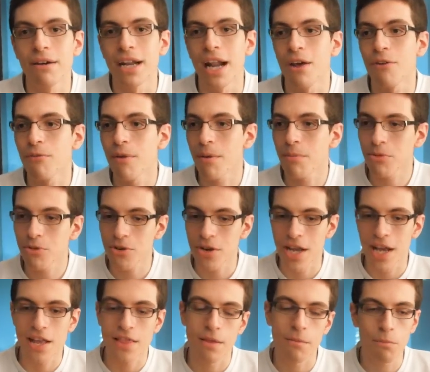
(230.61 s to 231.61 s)
And I remember
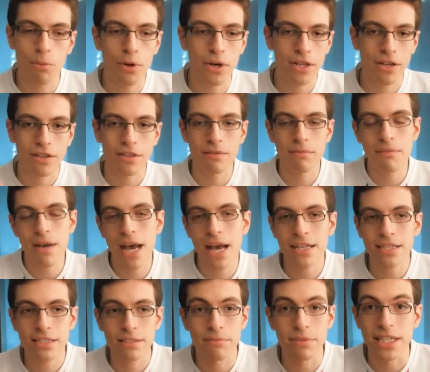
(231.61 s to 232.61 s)
them putting on the
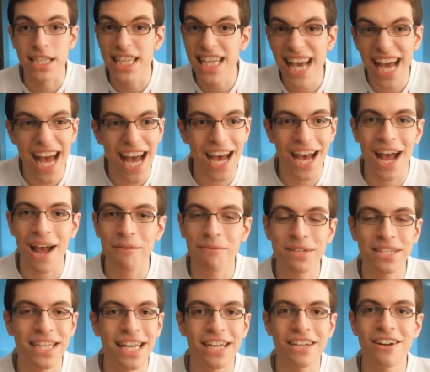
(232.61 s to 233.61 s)
mask. I'm like, yeah, I'm
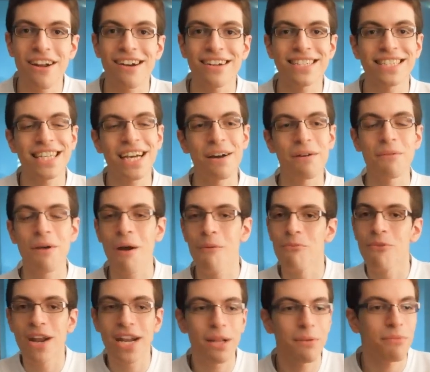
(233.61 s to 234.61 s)
going to get knocked out.
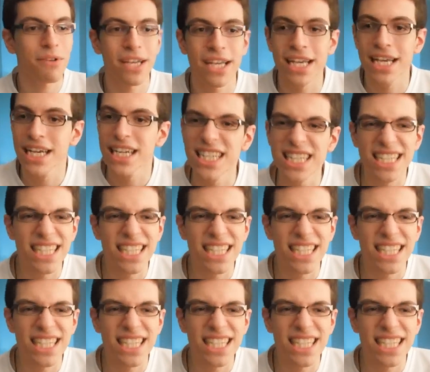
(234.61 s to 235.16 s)
I'm ready. I'm like,